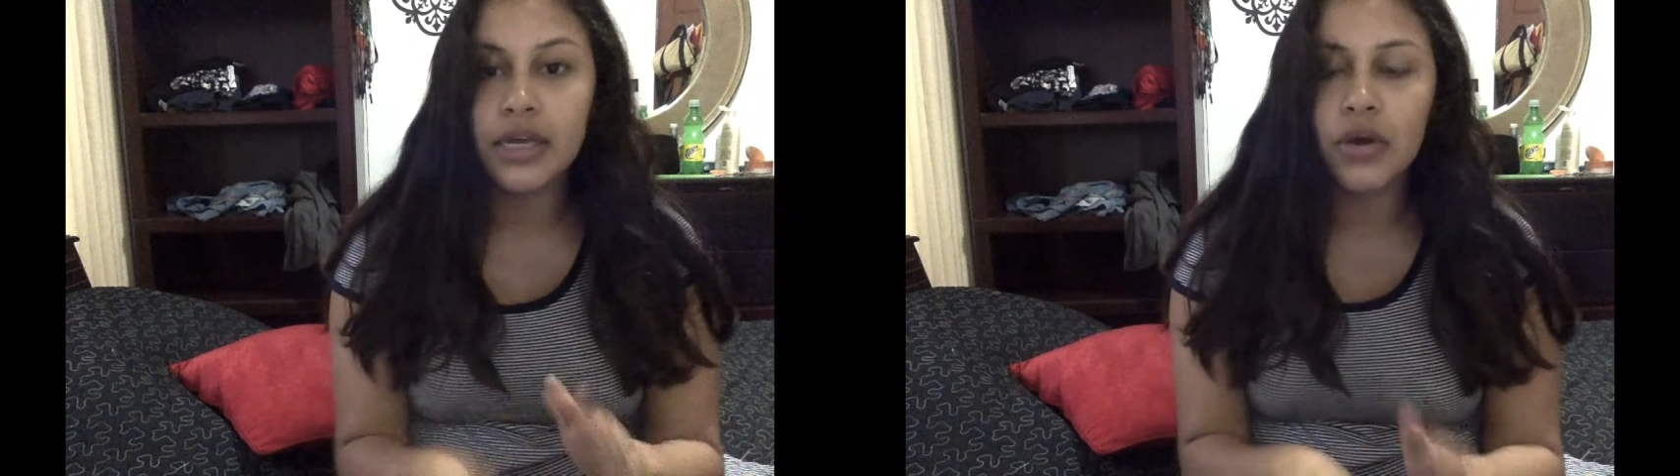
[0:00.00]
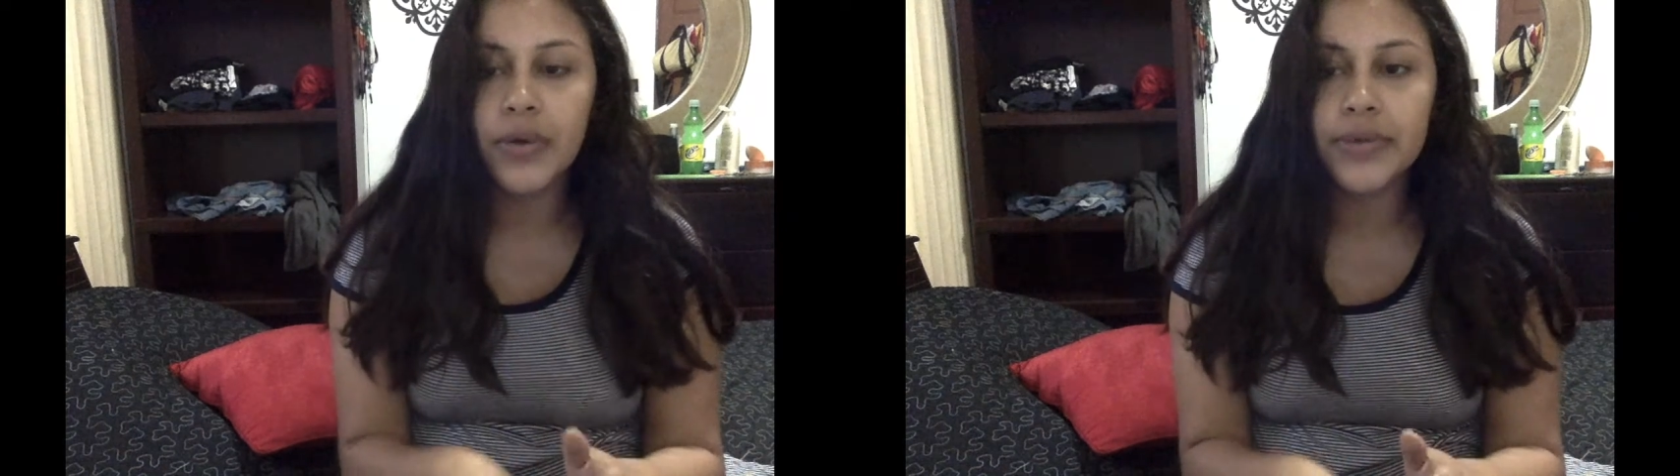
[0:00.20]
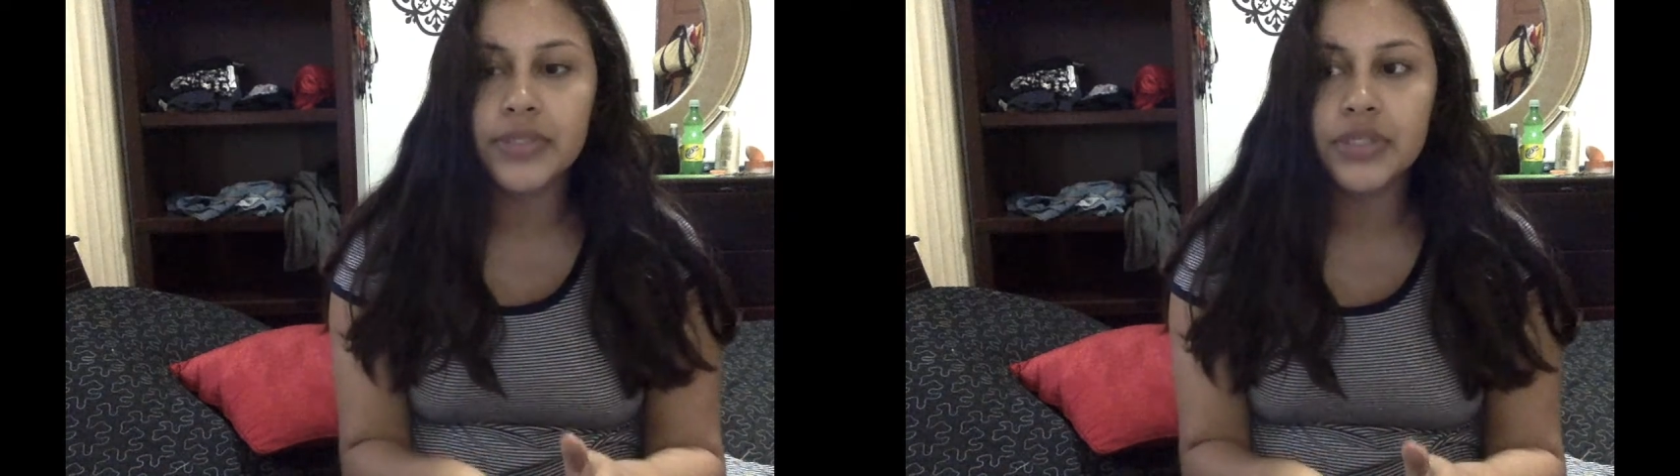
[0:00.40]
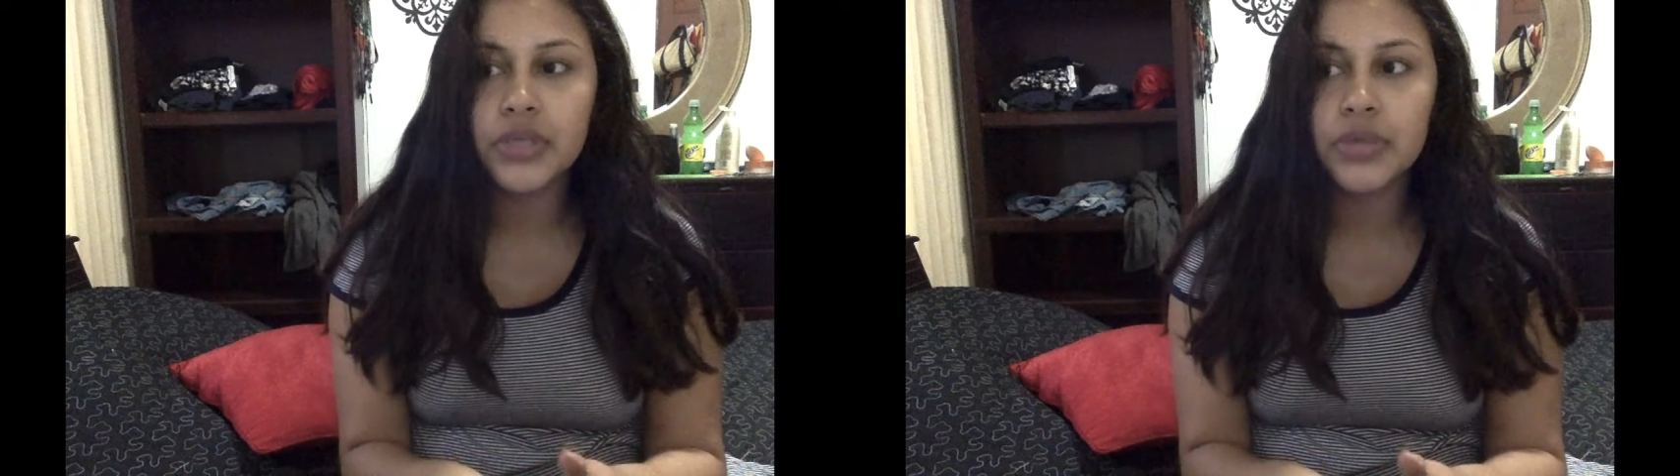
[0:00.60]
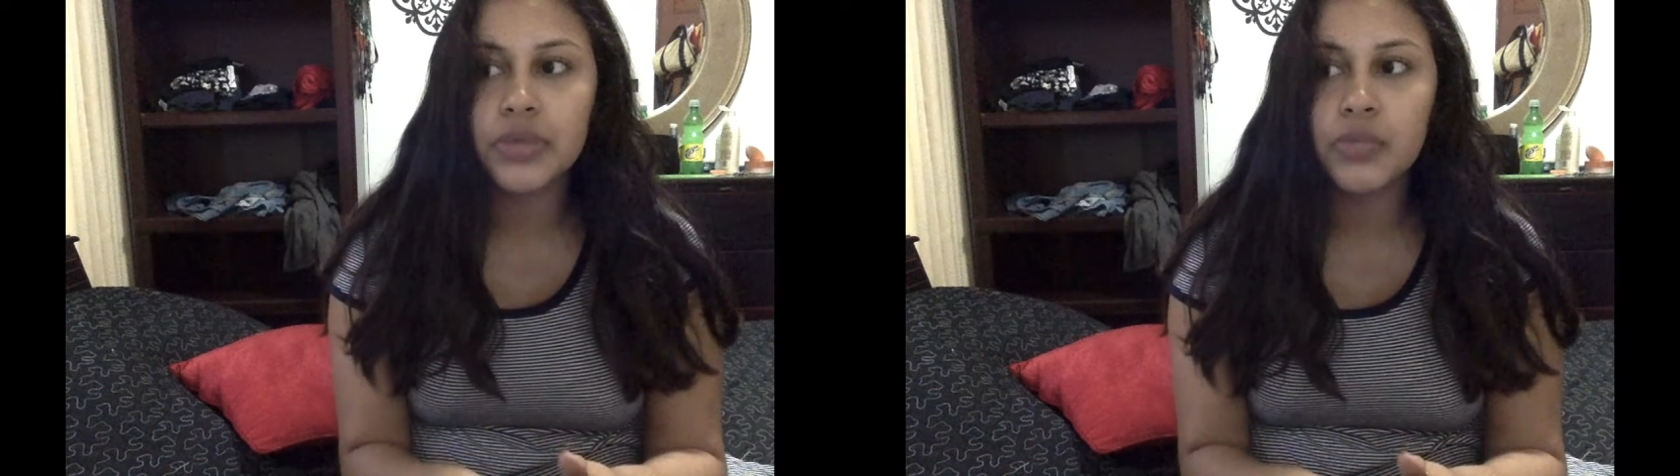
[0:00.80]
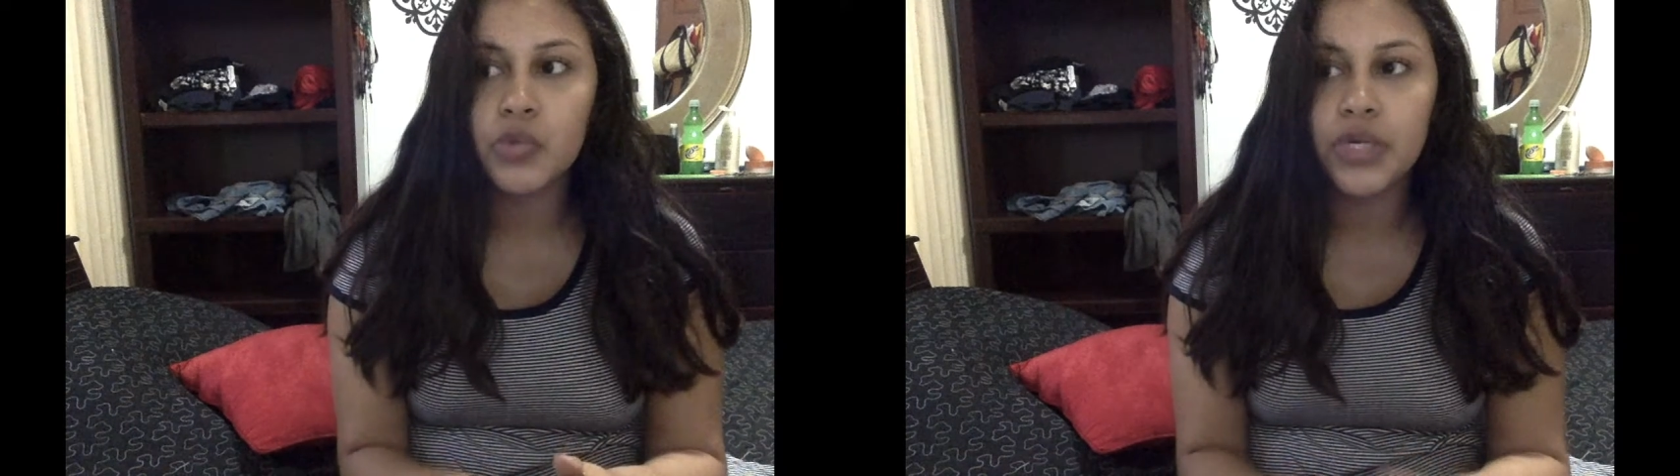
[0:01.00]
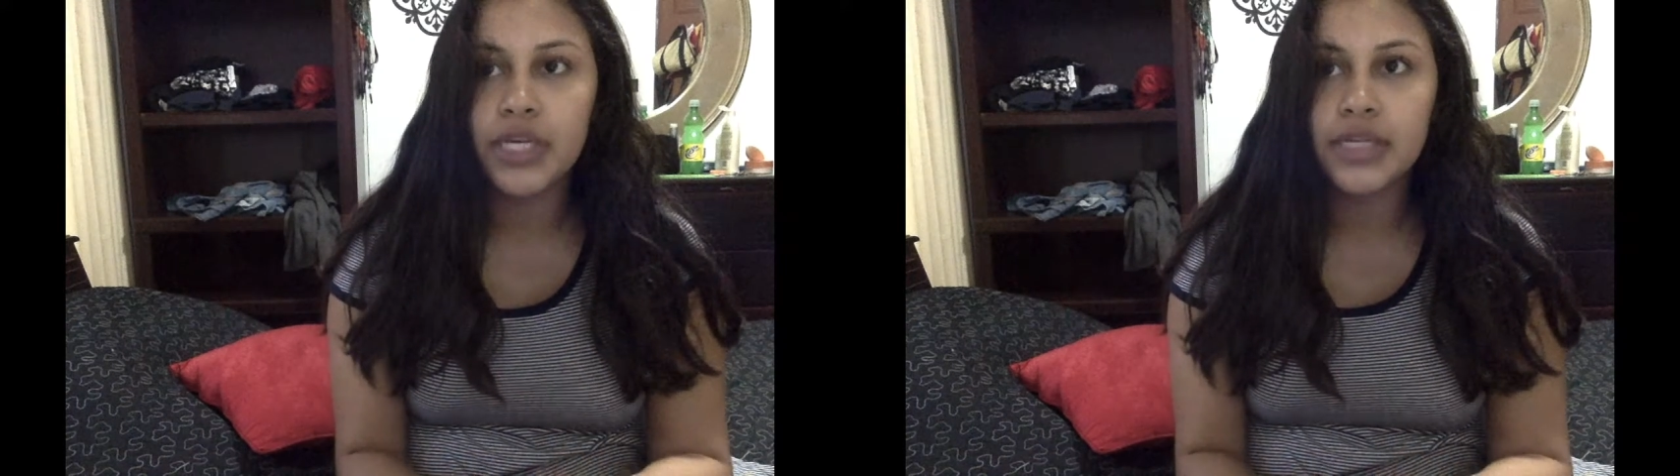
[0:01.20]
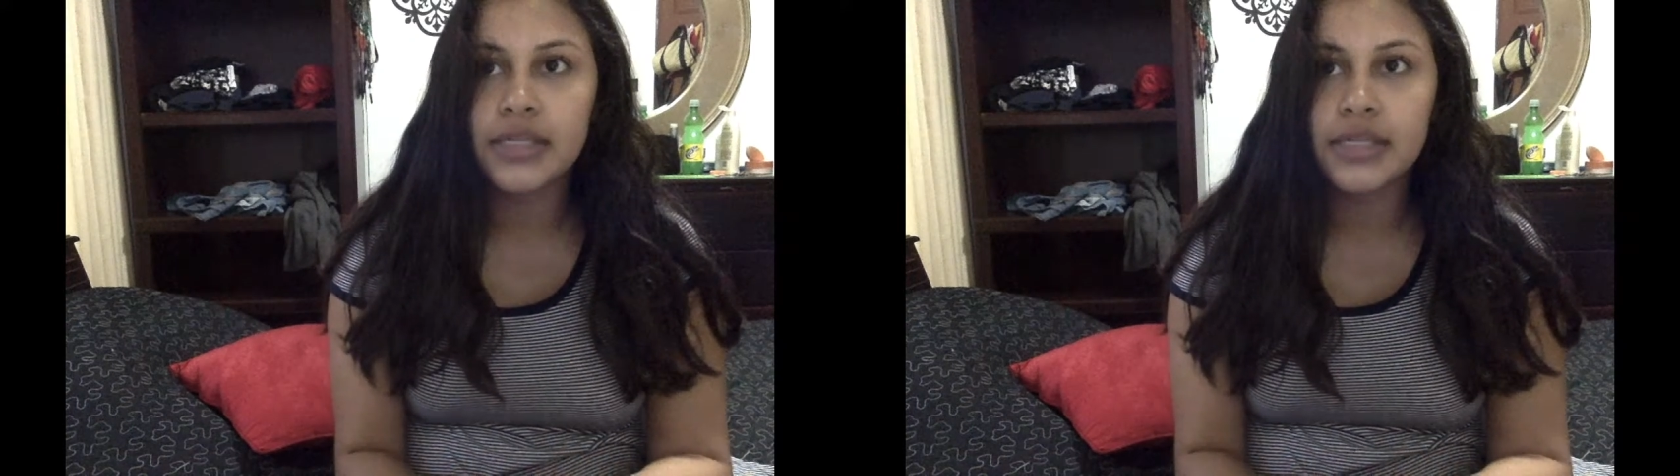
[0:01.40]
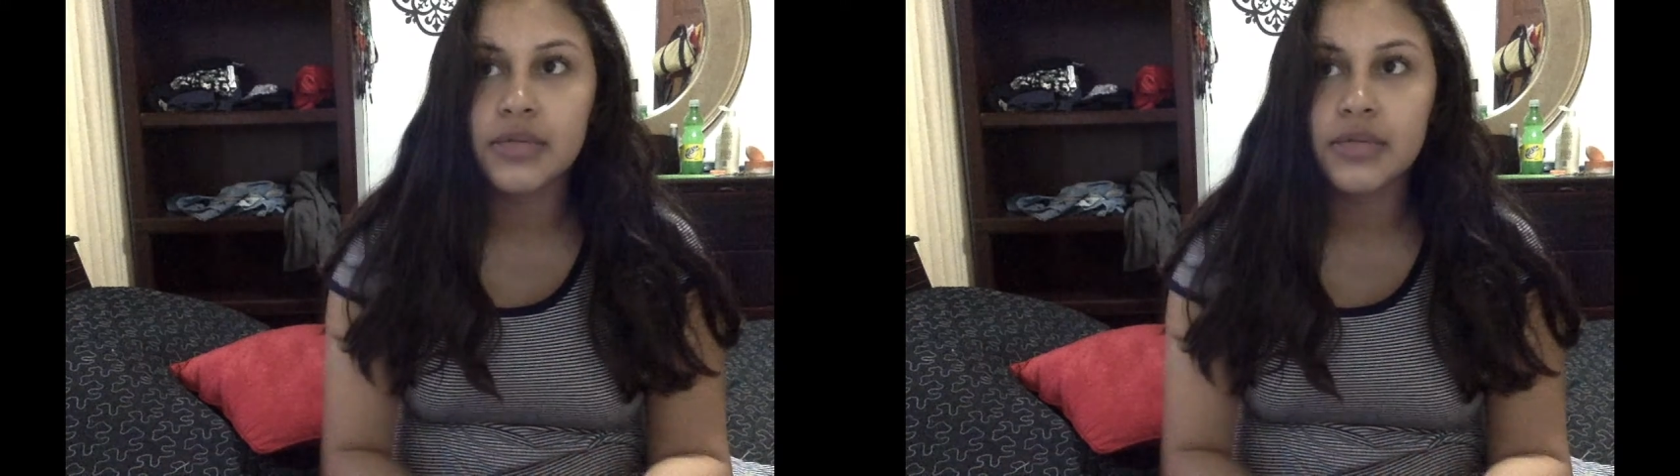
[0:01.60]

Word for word: go to in the mornings